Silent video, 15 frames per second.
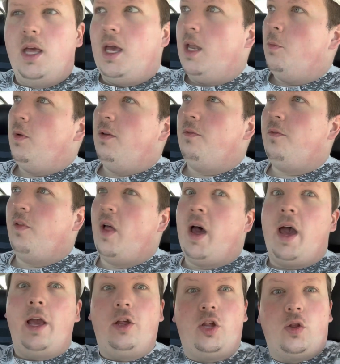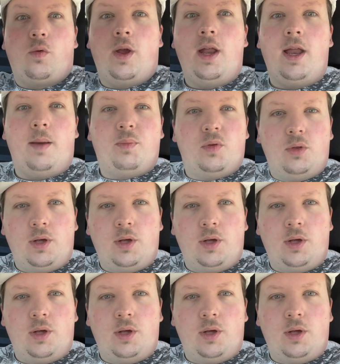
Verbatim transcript: and we fly straight up through the